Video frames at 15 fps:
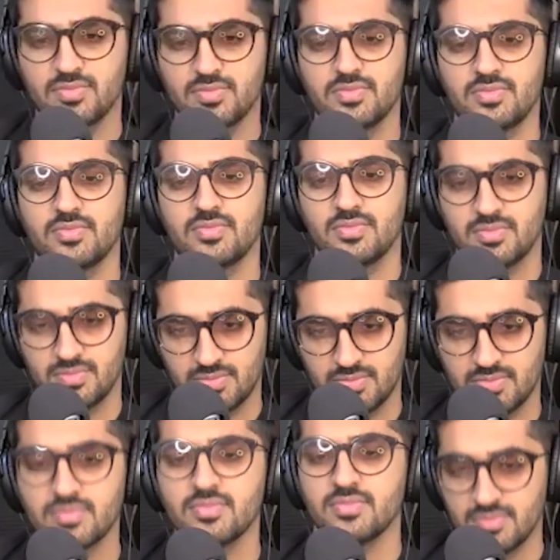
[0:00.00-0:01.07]
hmm. of
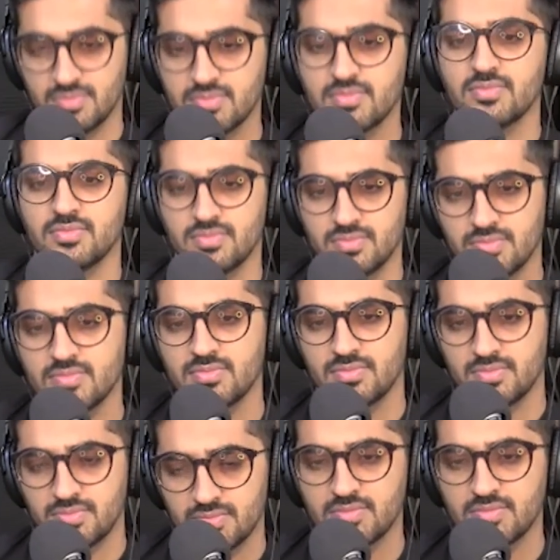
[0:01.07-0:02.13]
Convenience, but also like
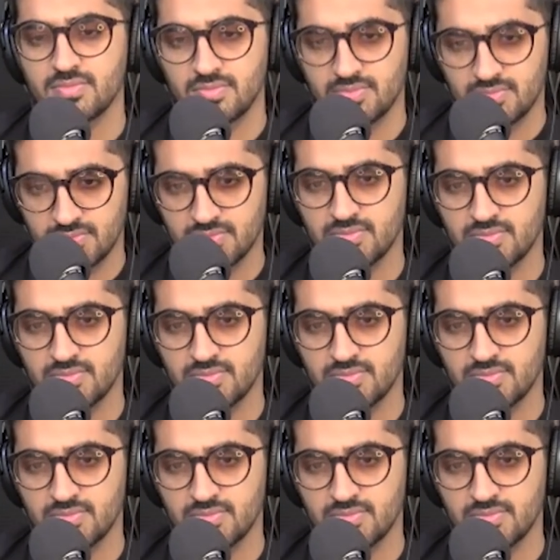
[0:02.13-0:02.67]
jazz,